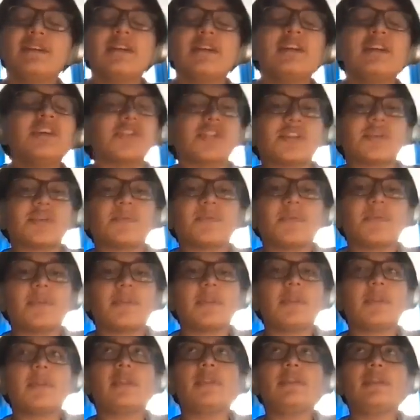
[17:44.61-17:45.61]
internship
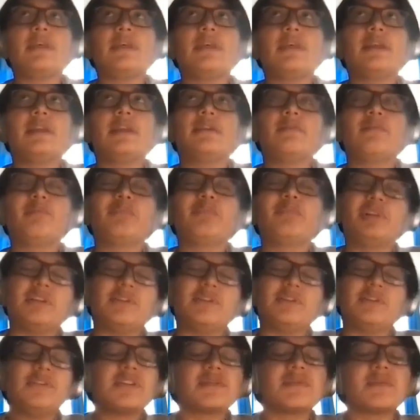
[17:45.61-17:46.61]
than
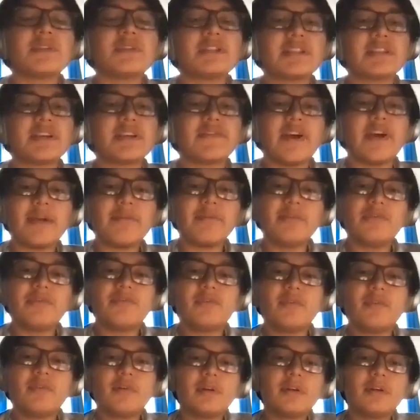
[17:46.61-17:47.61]
previous ones I've had
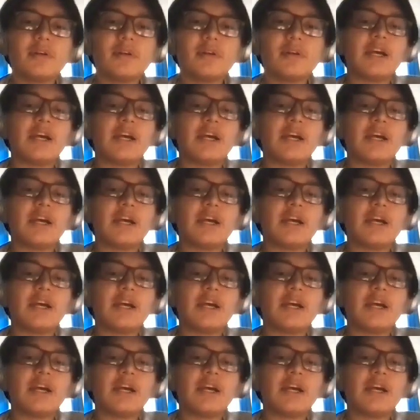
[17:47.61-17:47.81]
before.